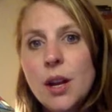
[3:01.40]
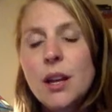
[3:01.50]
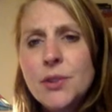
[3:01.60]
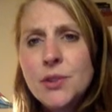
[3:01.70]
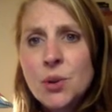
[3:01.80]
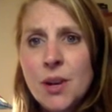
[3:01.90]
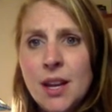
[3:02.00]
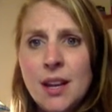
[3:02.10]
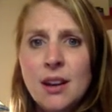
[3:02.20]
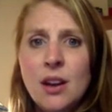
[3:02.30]

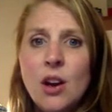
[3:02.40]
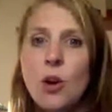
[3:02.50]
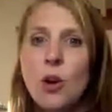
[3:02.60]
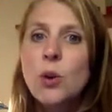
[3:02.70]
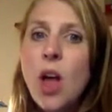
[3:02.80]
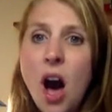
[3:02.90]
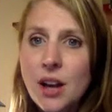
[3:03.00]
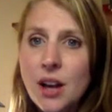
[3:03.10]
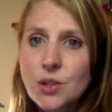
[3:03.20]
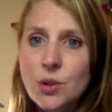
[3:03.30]
ill-doing, or
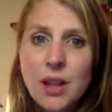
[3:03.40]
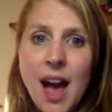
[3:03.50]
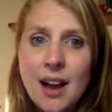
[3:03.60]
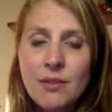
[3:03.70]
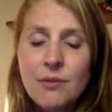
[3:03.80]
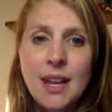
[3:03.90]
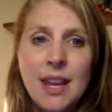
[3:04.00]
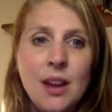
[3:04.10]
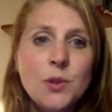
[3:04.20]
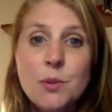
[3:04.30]
loss, or lack of
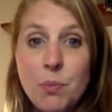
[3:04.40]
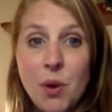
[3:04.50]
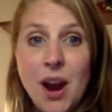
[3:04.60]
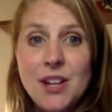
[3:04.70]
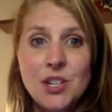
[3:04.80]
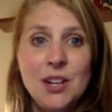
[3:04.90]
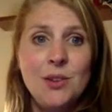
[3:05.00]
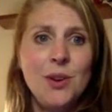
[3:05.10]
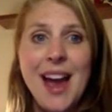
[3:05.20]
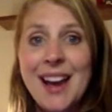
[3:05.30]
money, or depression,
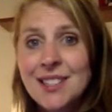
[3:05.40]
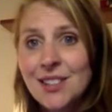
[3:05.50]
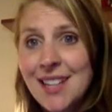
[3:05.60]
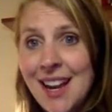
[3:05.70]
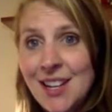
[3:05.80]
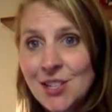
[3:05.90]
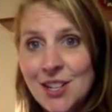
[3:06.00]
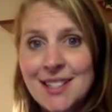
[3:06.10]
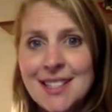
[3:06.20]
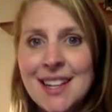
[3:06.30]
or
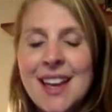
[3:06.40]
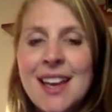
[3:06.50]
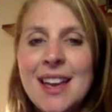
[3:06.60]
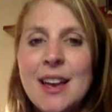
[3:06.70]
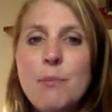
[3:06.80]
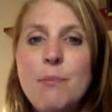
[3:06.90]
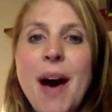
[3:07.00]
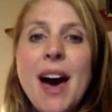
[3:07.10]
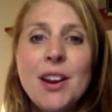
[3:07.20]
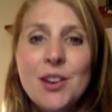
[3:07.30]
exultations,
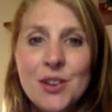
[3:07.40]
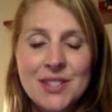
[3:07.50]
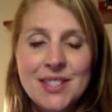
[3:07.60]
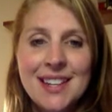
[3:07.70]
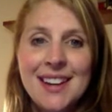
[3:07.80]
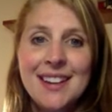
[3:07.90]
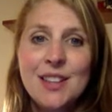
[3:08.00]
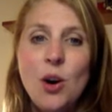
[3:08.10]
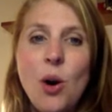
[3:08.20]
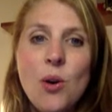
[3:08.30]
battles,
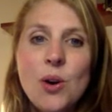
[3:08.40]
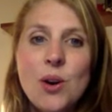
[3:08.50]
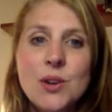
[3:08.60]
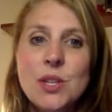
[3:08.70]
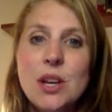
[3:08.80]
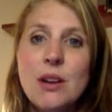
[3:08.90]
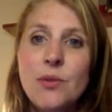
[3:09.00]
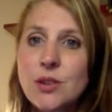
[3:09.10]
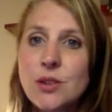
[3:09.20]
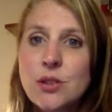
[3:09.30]
the horrors of
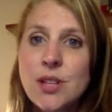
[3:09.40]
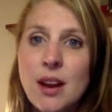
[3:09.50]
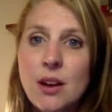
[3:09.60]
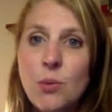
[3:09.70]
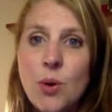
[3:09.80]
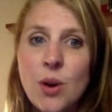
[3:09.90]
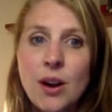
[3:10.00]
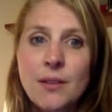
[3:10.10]
fratricidal war,